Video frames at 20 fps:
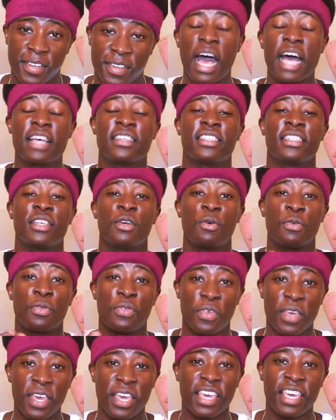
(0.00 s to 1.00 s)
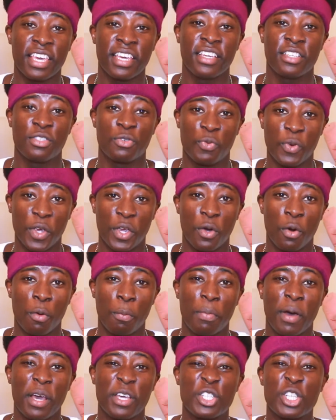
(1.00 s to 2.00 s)
I still think he's real,
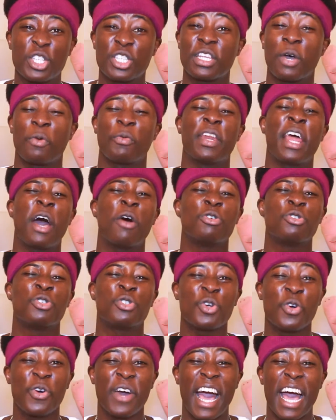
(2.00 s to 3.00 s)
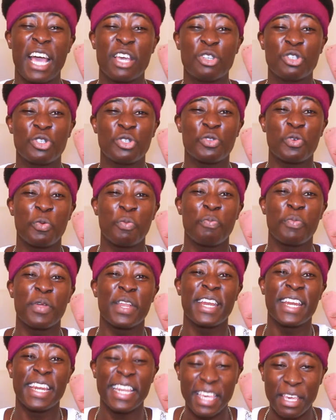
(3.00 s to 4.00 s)
but it's just that when I was young, I used to
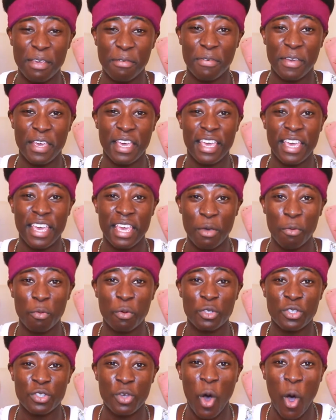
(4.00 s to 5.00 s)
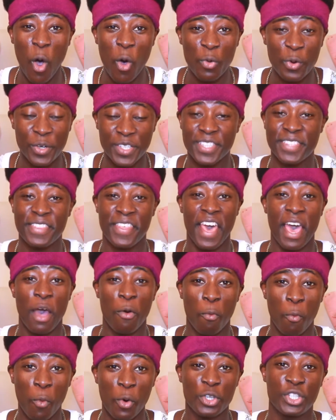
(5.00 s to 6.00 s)
believe he was always there
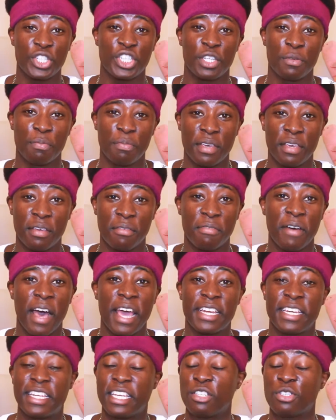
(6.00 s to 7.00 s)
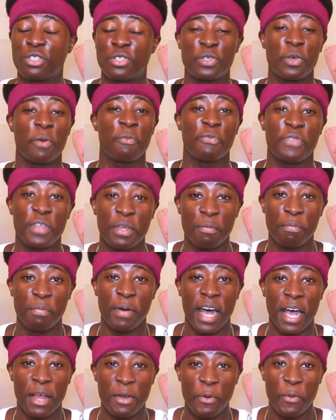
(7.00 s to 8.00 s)
watching me. If I did something
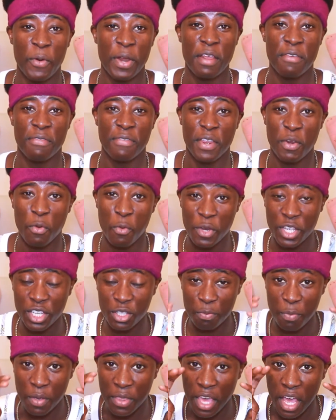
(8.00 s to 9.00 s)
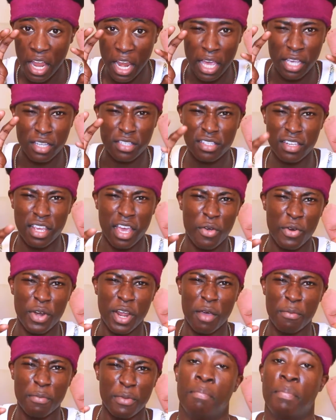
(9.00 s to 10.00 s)
bad or anything, he would just be there like staring
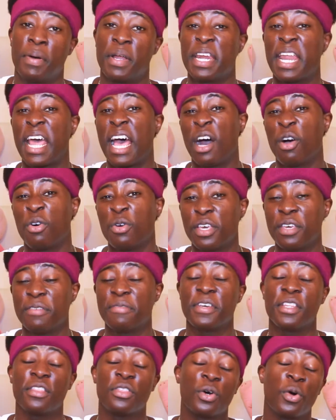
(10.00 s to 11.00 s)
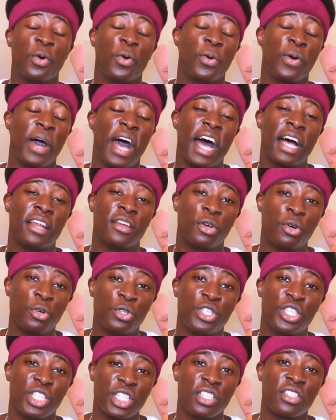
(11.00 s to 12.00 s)
at me. But now, even though I know
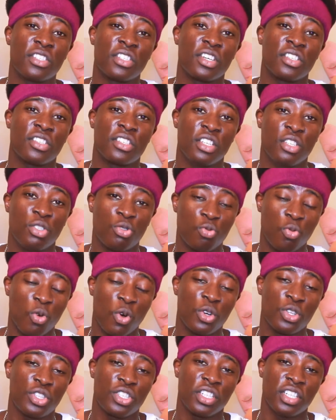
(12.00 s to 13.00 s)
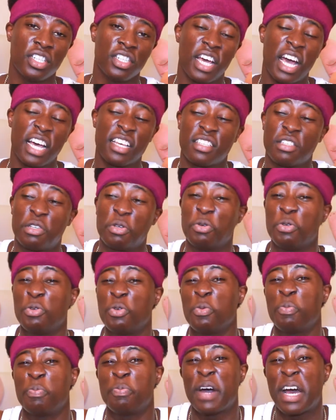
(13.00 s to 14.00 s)
Jesus is watching, I still
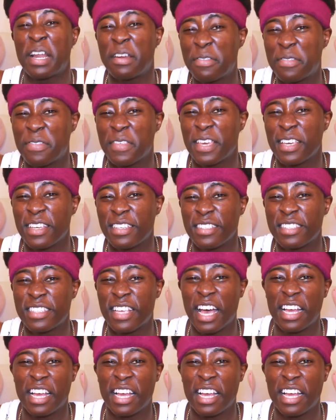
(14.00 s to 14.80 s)
do bad things